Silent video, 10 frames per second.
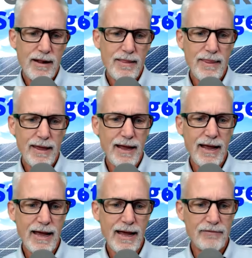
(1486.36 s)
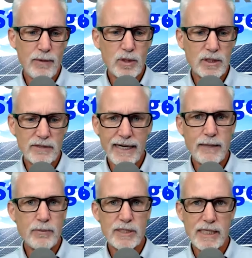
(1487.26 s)
They have upwards of
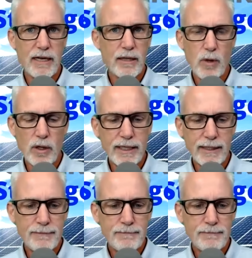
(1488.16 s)
80% of the market.